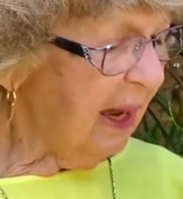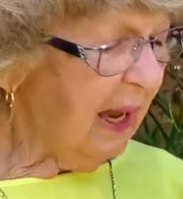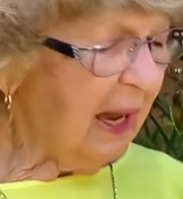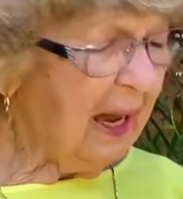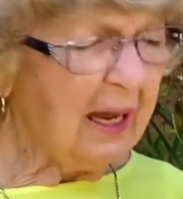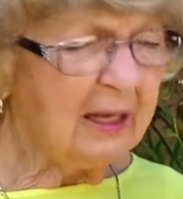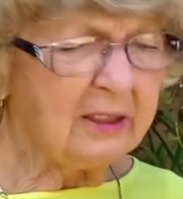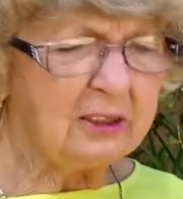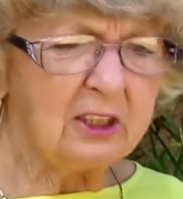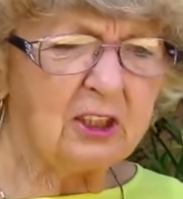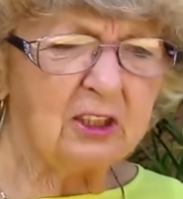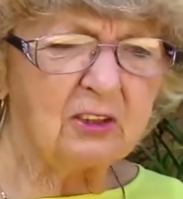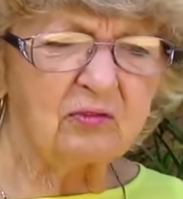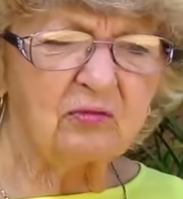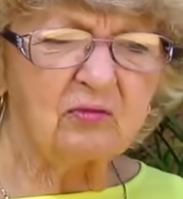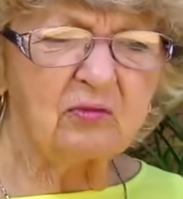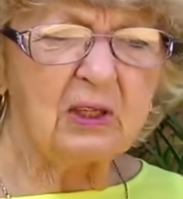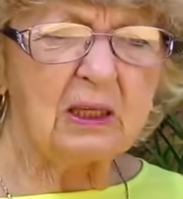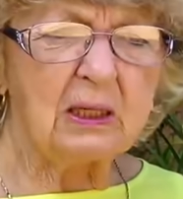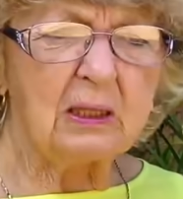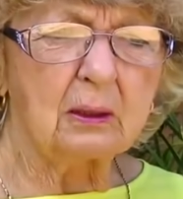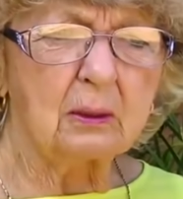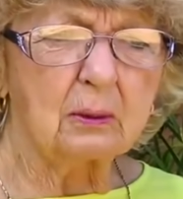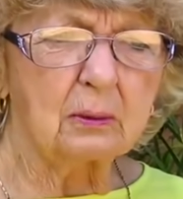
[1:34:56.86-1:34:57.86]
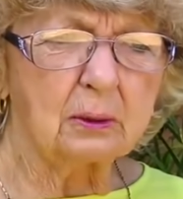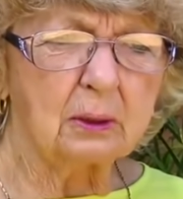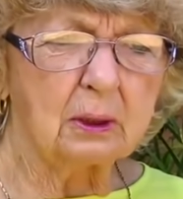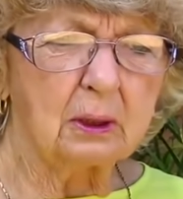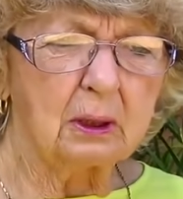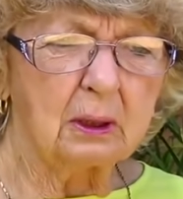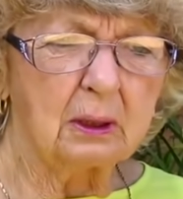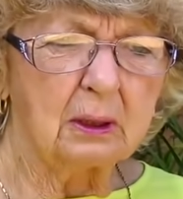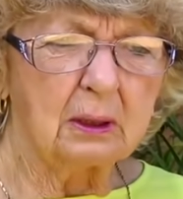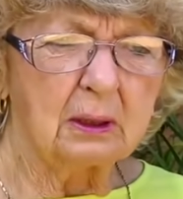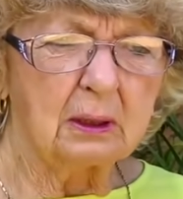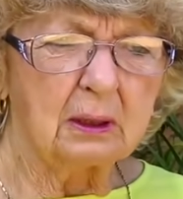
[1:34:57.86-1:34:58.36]
I just felt
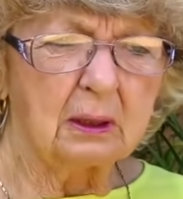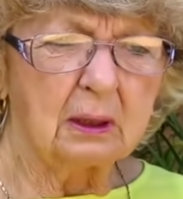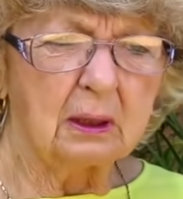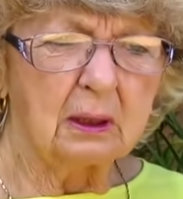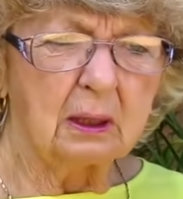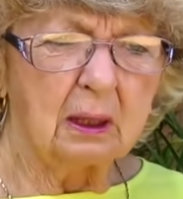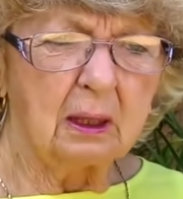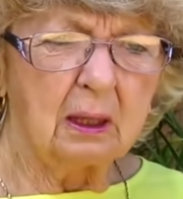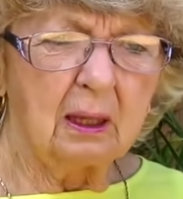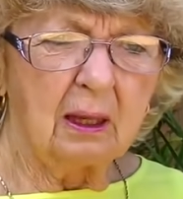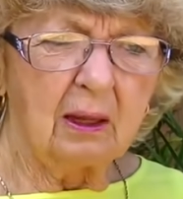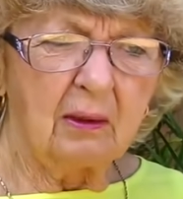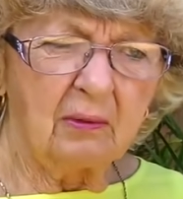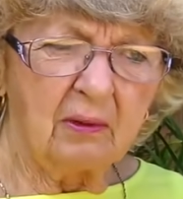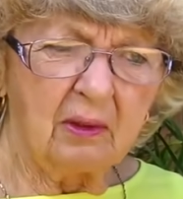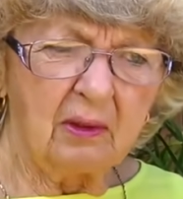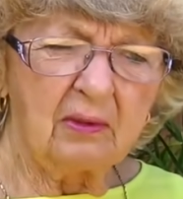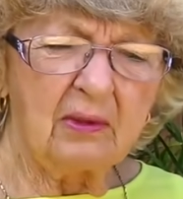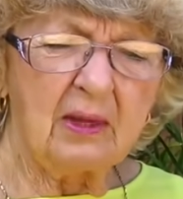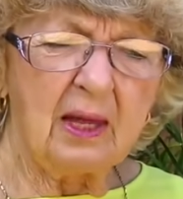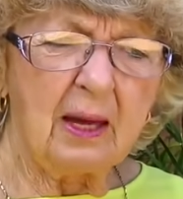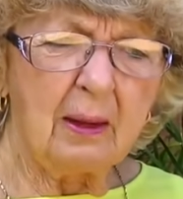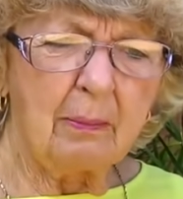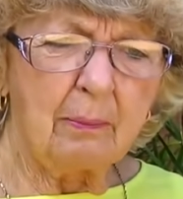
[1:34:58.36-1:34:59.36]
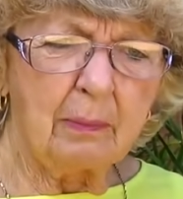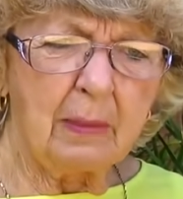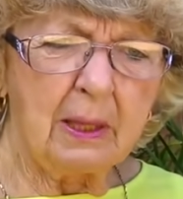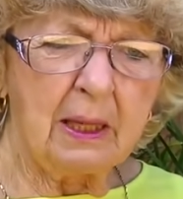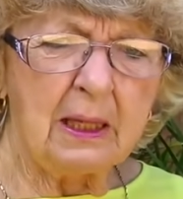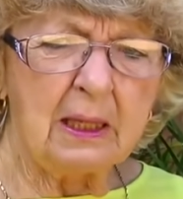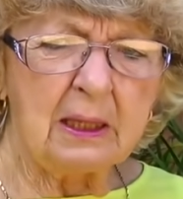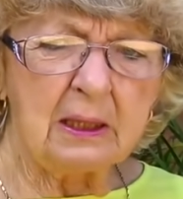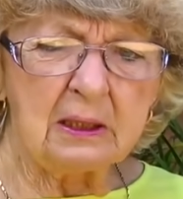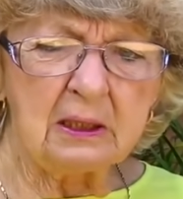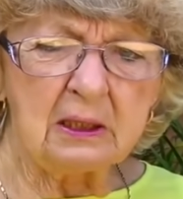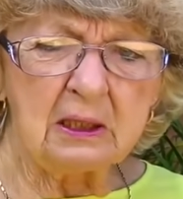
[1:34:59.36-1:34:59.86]
that that
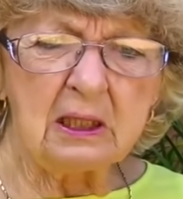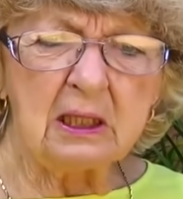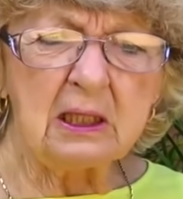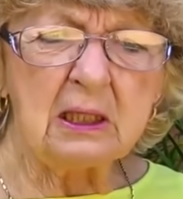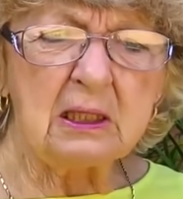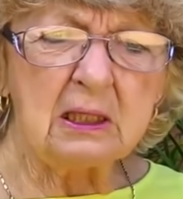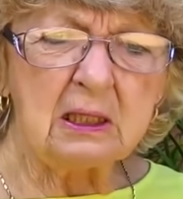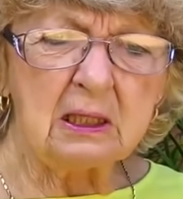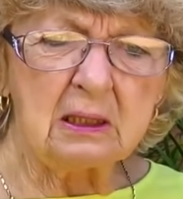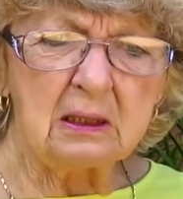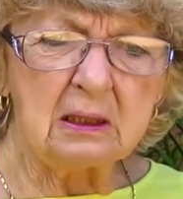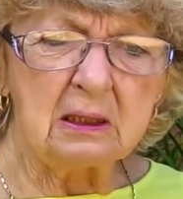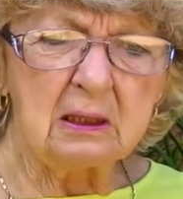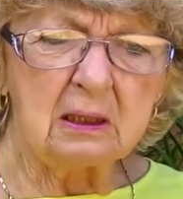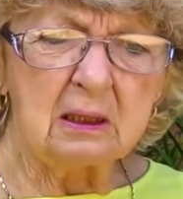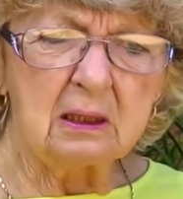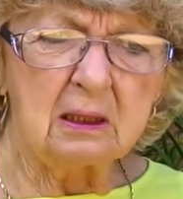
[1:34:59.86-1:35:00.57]
man needed